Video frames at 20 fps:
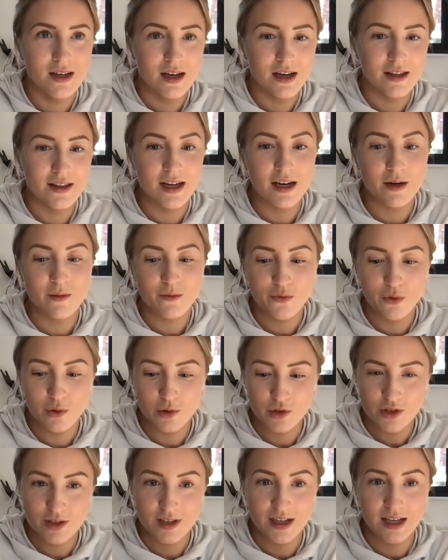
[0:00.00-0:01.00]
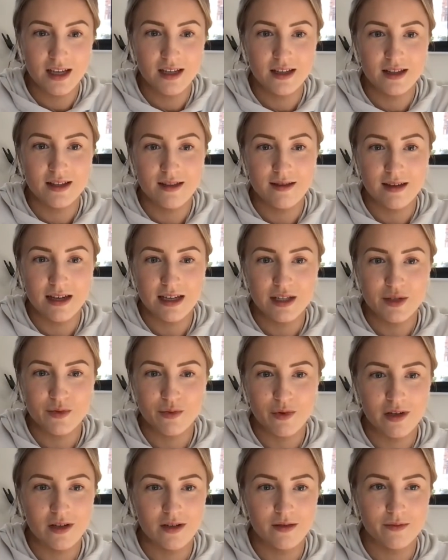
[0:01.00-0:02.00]
And then unfortunately things
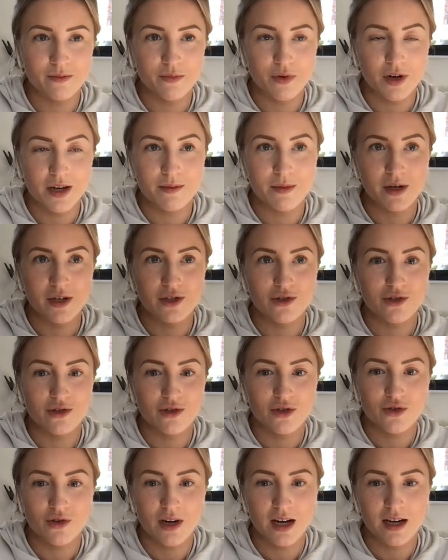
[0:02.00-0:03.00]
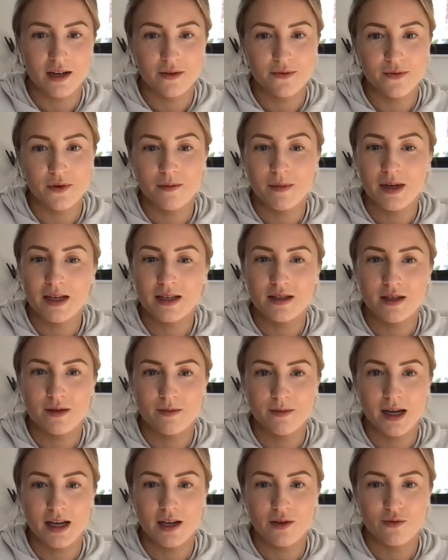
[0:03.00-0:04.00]
were pretty much on track for me to
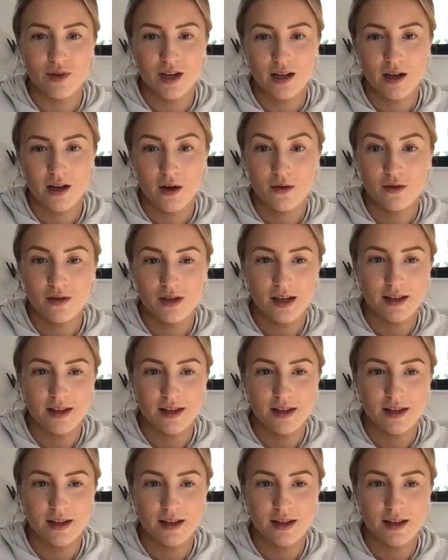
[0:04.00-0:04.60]
make Rio,